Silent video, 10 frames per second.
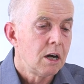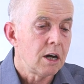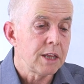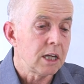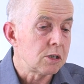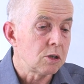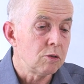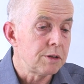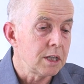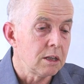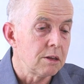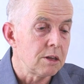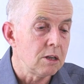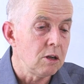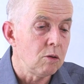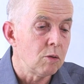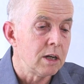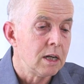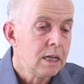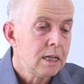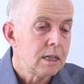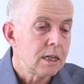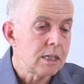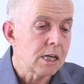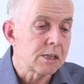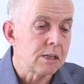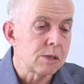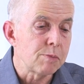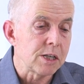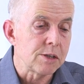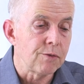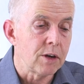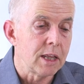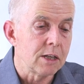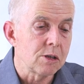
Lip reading: I think it's a good thing that the new one doesn't specify that.